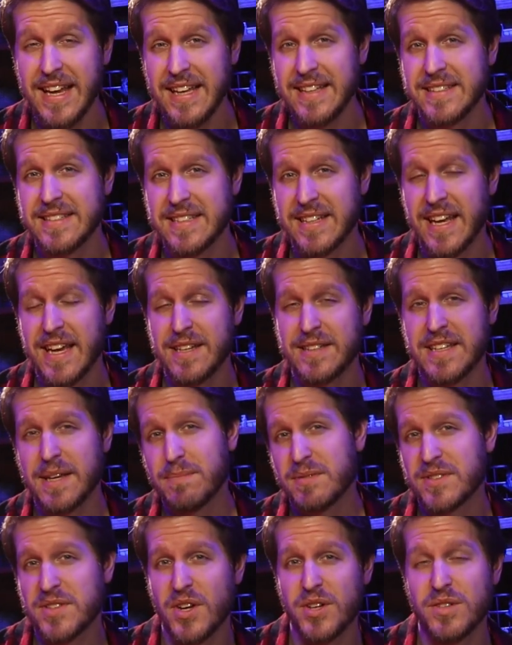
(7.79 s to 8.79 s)
In today's
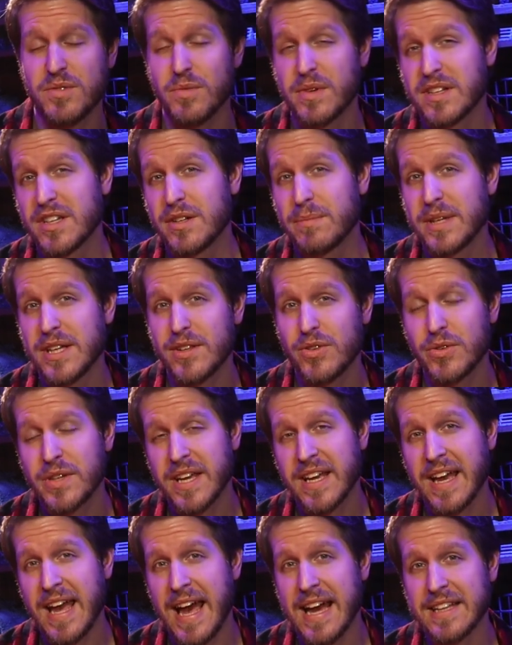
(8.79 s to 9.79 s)
episode, we're going to be
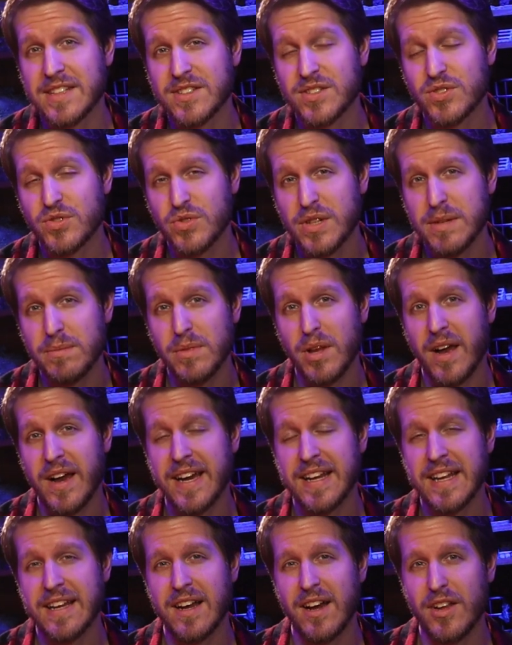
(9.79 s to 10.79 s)
looking at
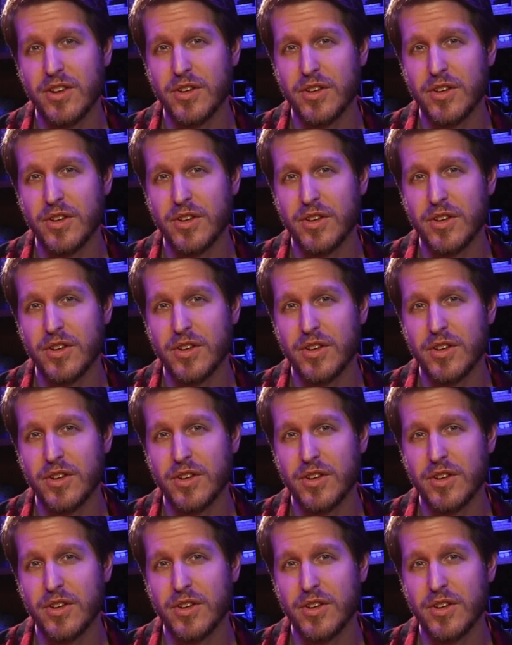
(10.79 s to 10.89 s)
streamlining